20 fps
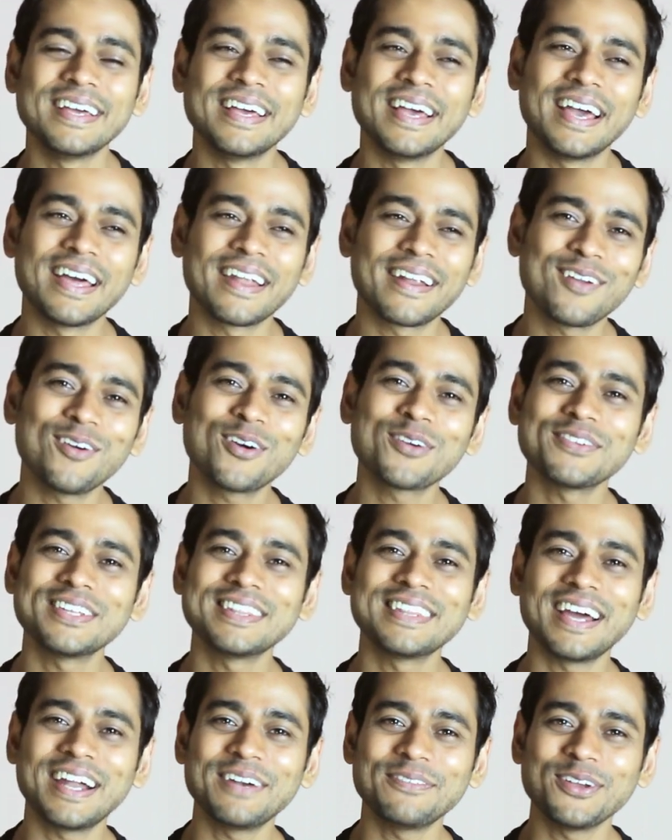And along with
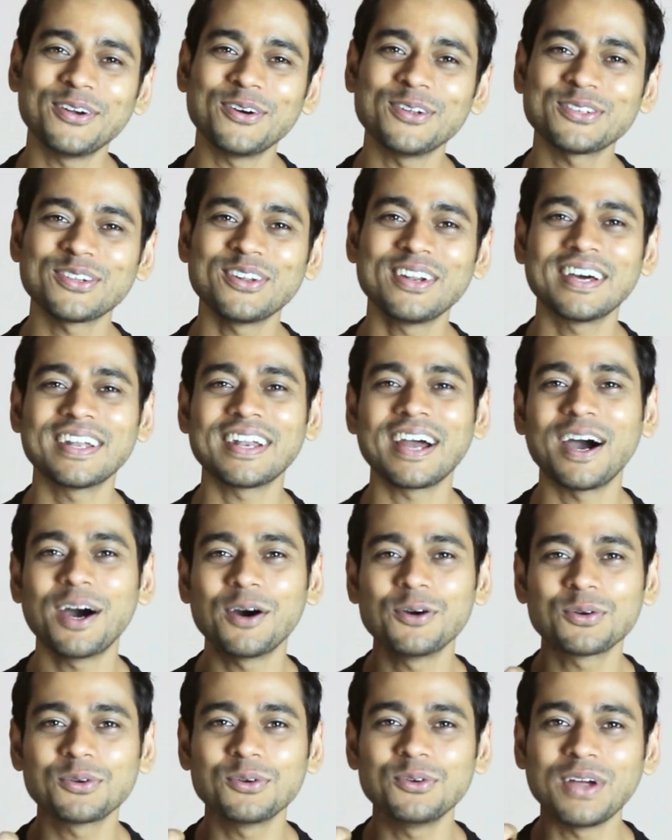that, we also learn
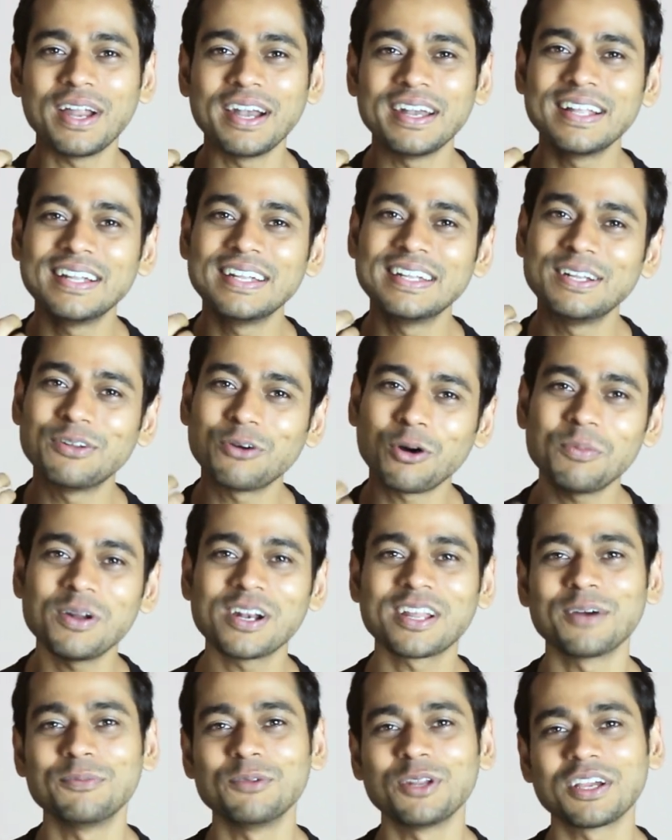how to handle normal
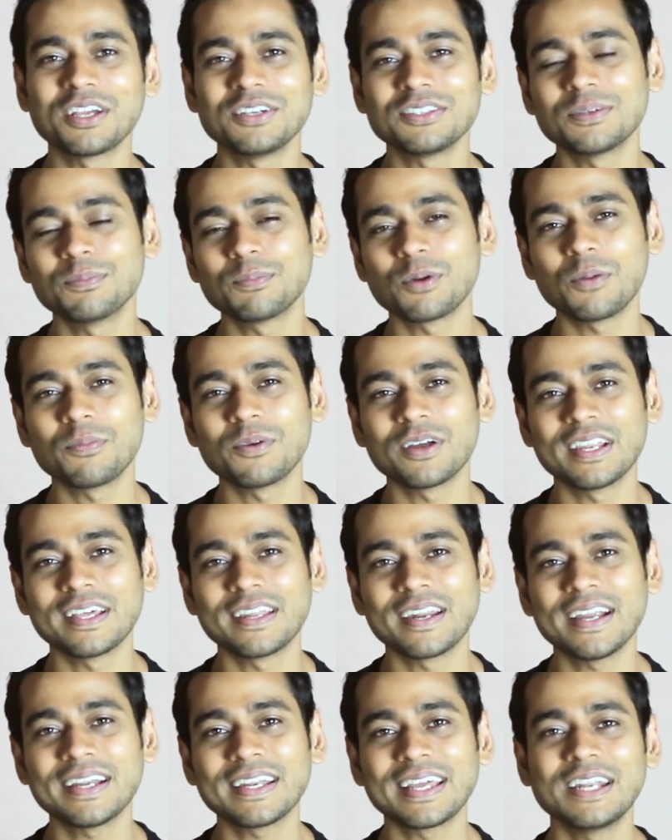communication properly,
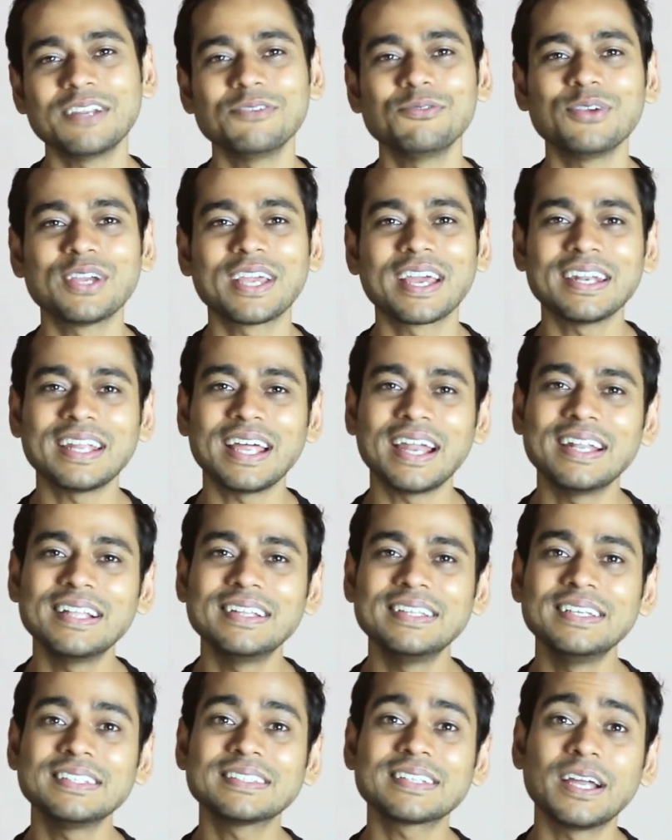right? And if we can handle
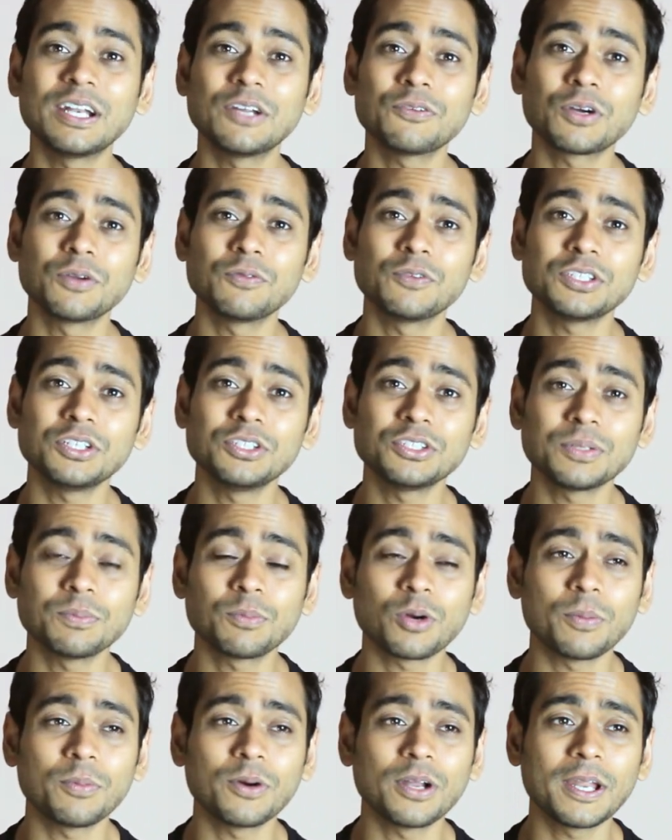these kind of conversation
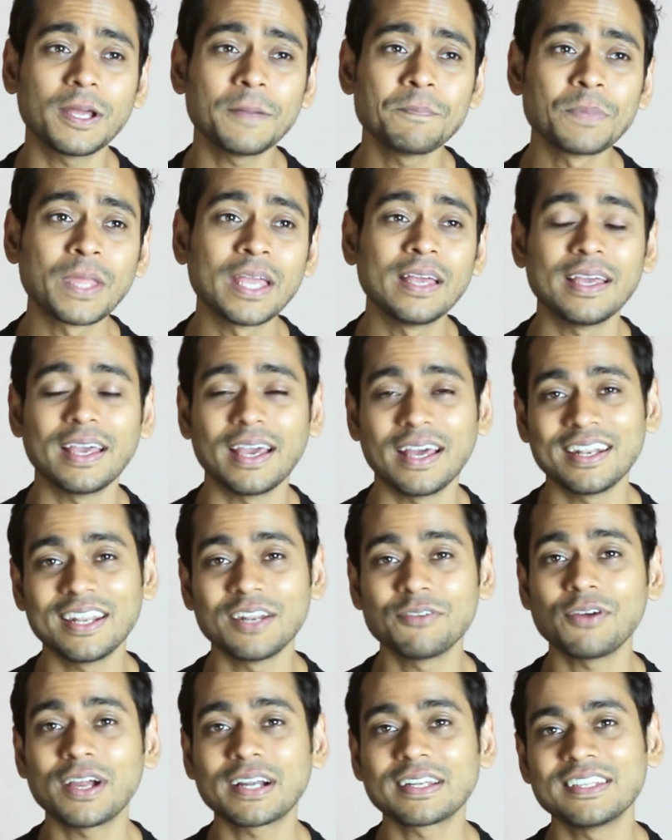properly, and in
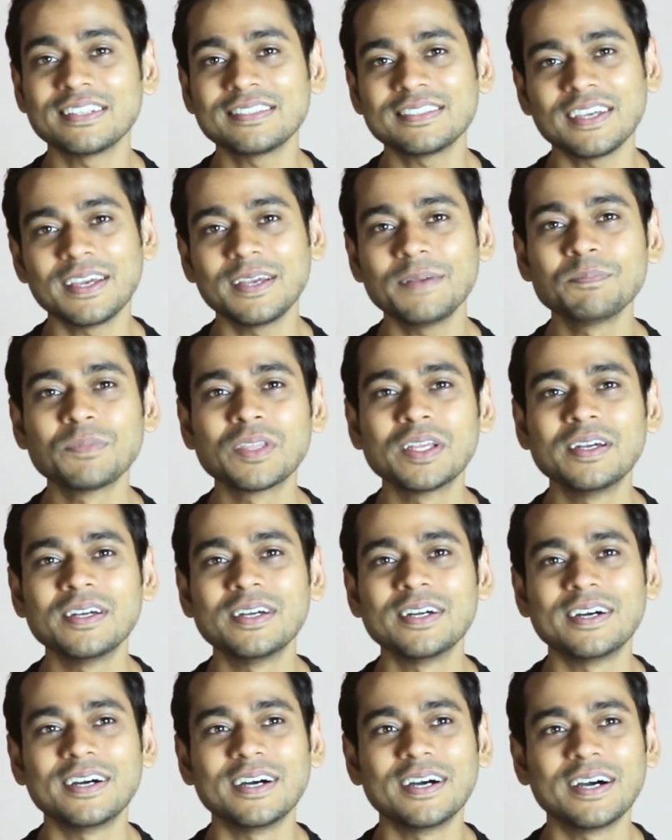fact, they say
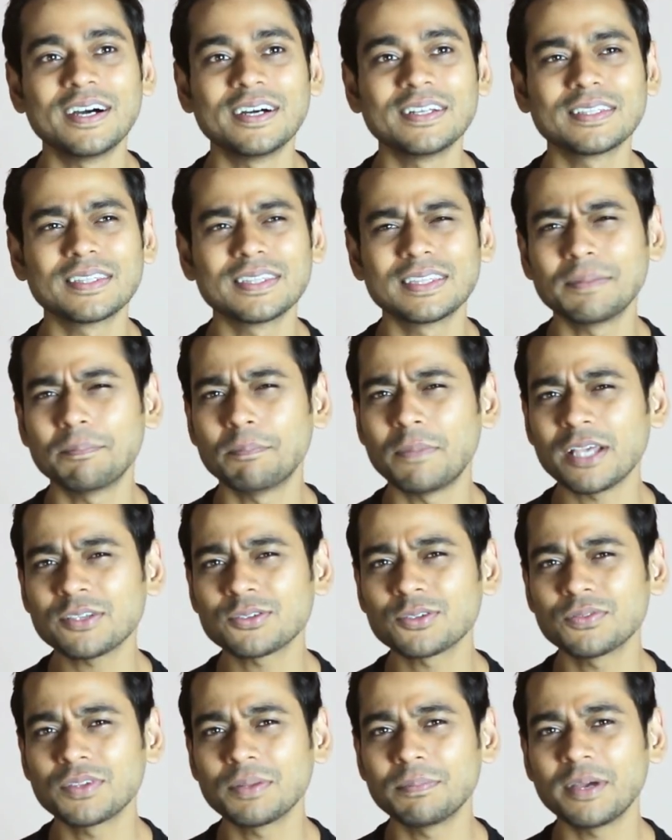the best
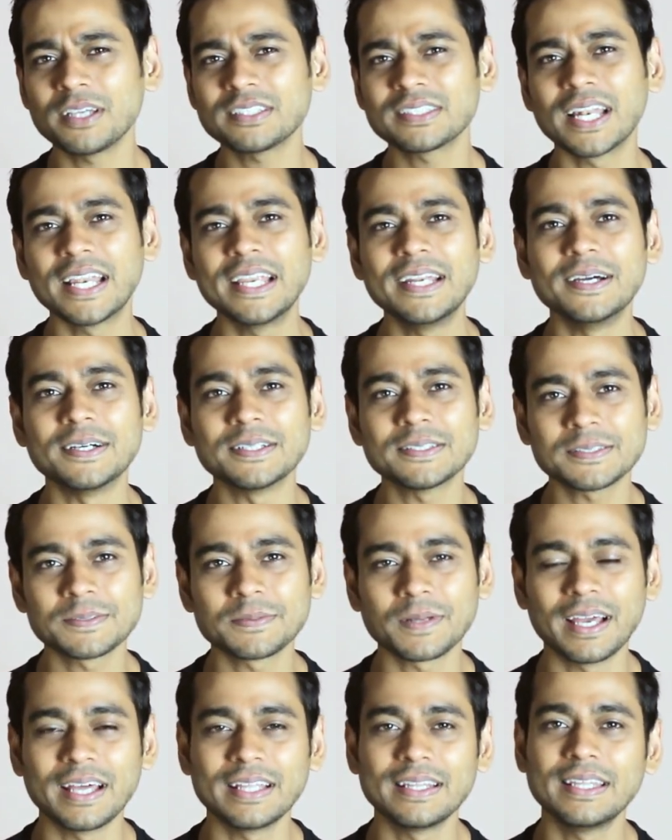of the best leaders
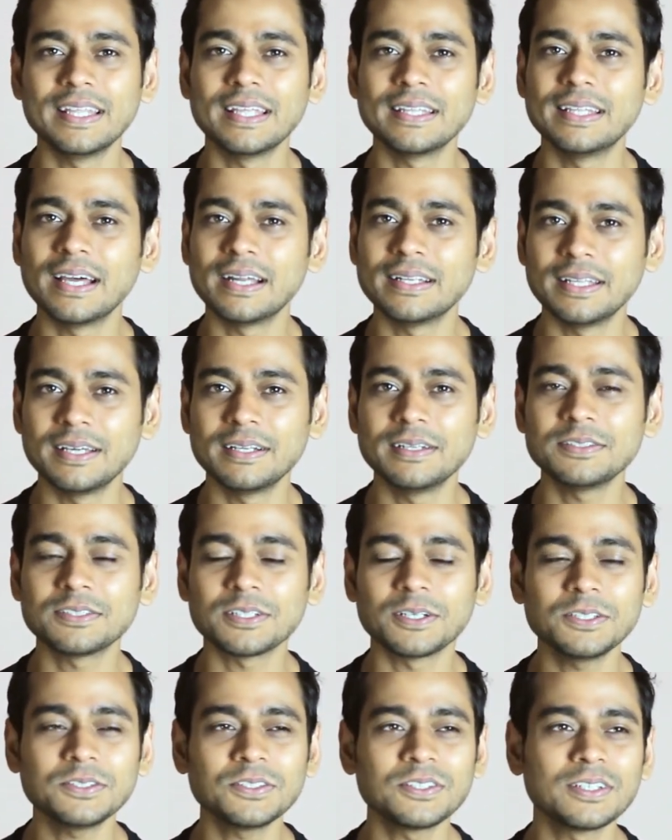and that they
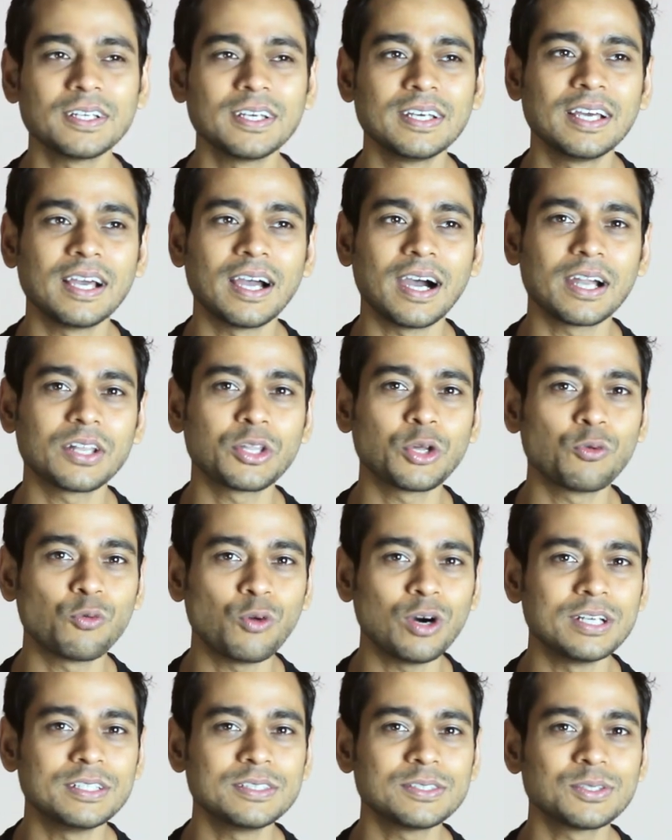researched are the
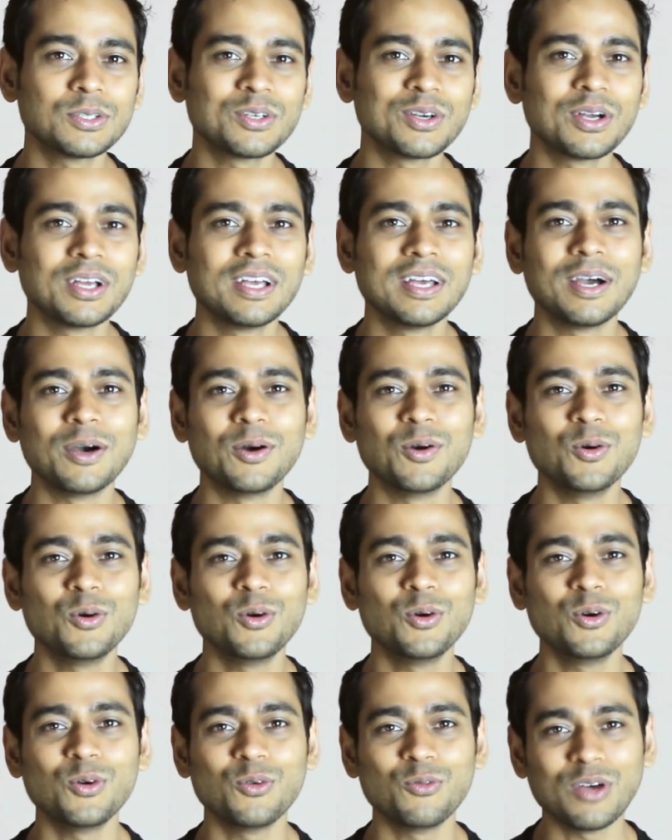ones
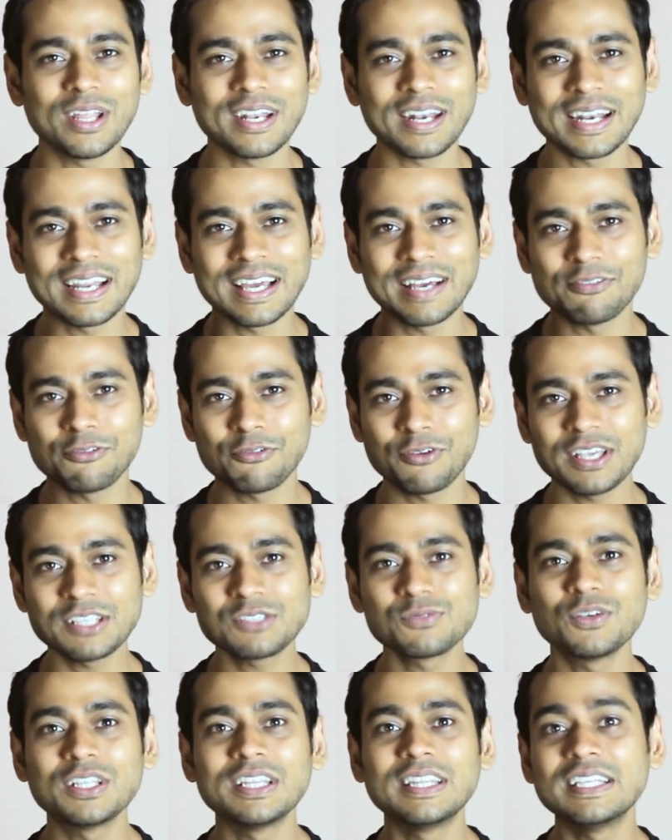who, when
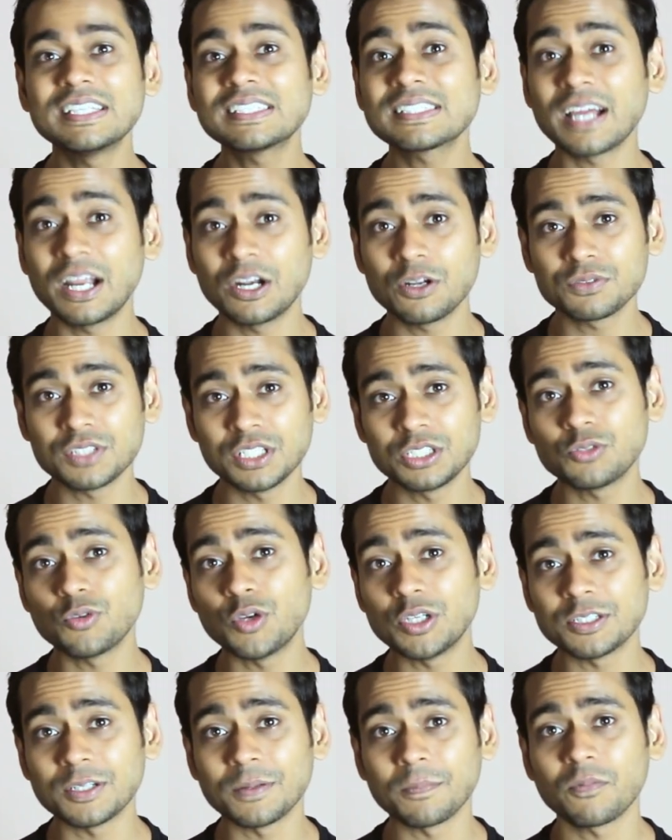faced with this kind of
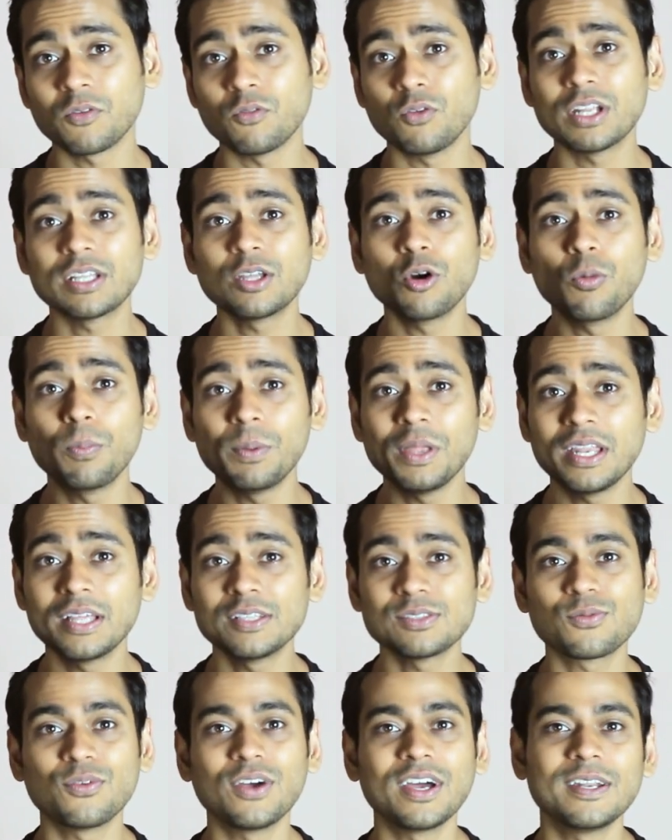situation, where the
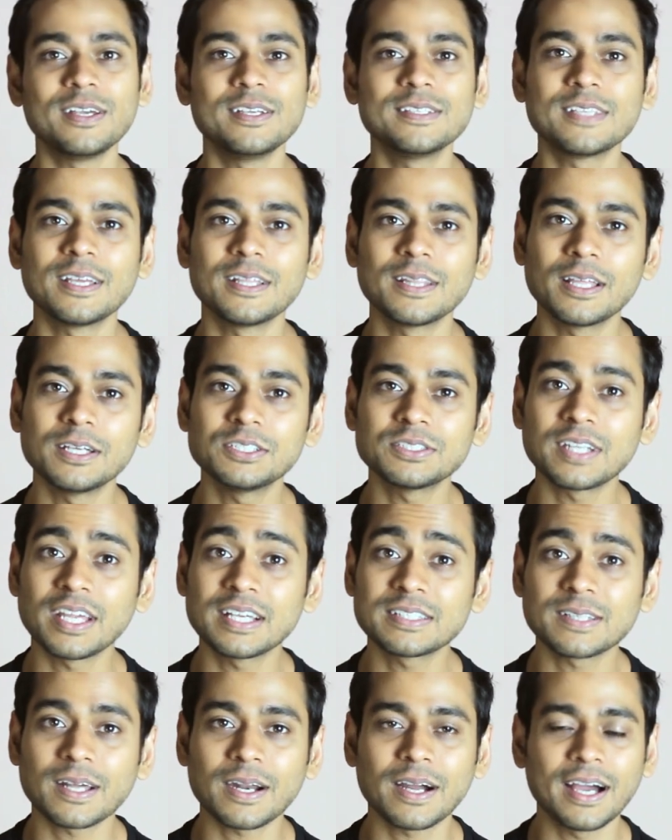opinions varies and the
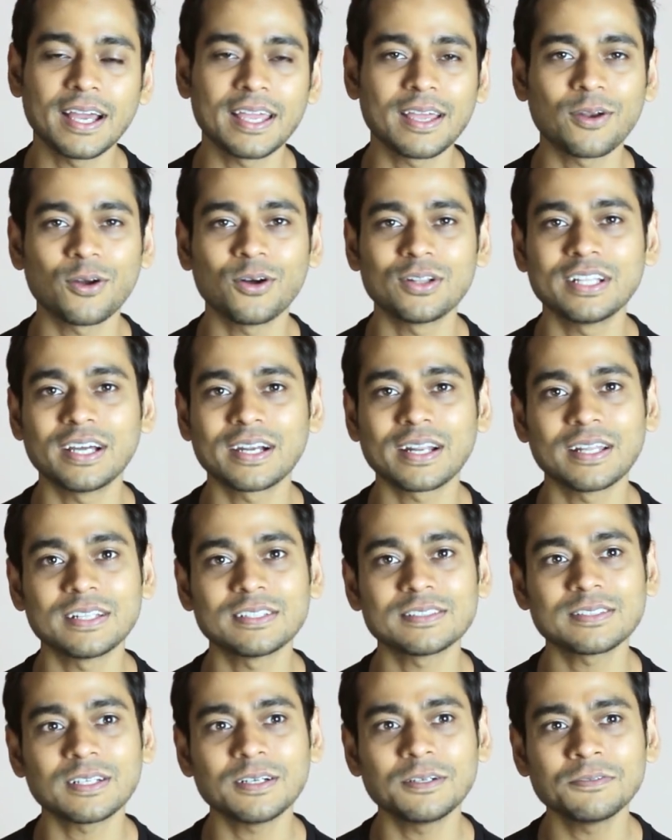stakes are high and all that kind of
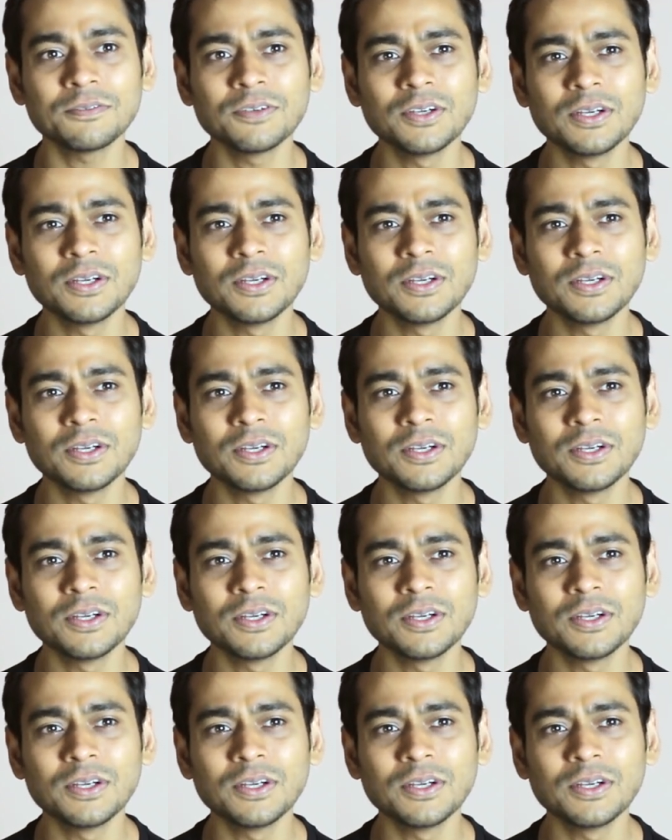stuff,